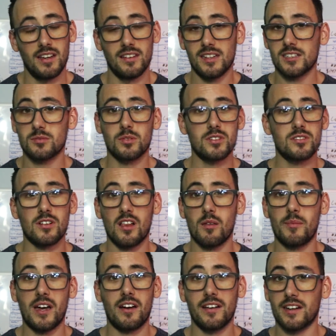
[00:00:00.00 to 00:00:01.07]
And that's what it's all
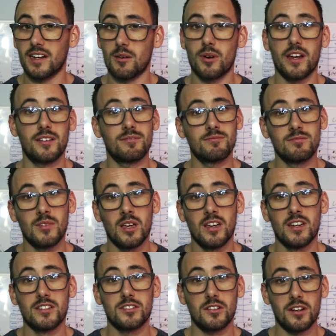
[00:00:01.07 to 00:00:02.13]
about anyway.
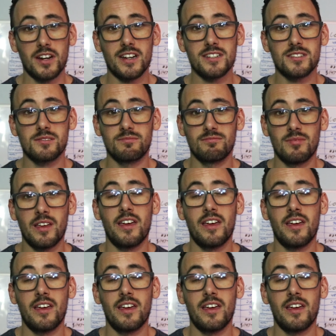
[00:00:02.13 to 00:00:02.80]
So guys,